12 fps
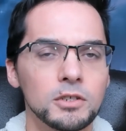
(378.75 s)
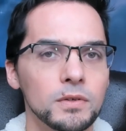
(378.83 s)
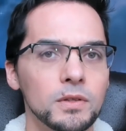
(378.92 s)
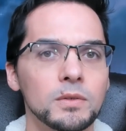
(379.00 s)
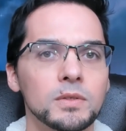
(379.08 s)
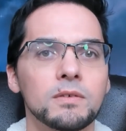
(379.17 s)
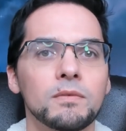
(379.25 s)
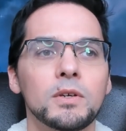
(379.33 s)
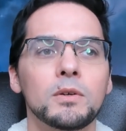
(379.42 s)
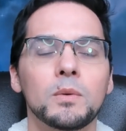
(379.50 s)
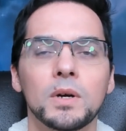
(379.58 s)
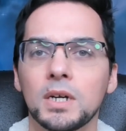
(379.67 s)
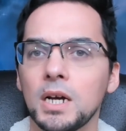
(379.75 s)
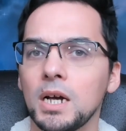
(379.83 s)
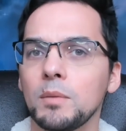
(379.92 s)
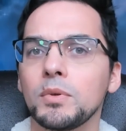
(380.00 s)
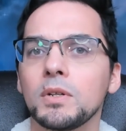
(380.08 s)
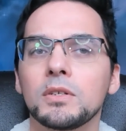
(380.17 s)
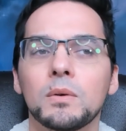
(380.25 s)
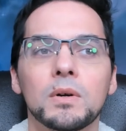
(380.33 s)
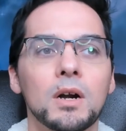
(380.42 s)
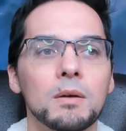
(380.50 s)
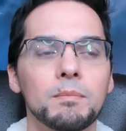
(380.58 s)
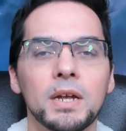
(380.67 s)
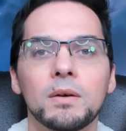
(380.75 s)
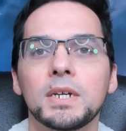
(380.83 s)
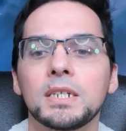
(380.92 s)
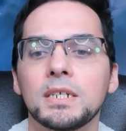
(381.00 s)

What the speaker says: for those of you who are coupled or are married,